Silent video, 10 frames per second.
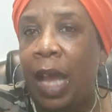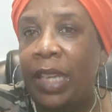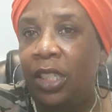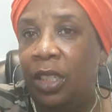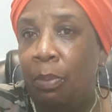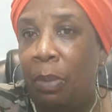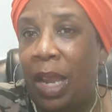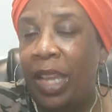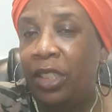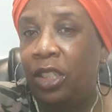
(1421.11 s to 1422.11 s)
I just
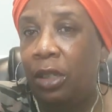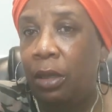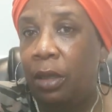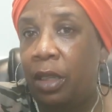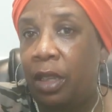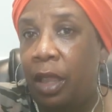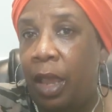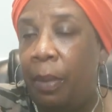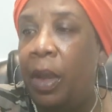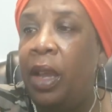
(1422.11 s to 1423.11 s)
blanched them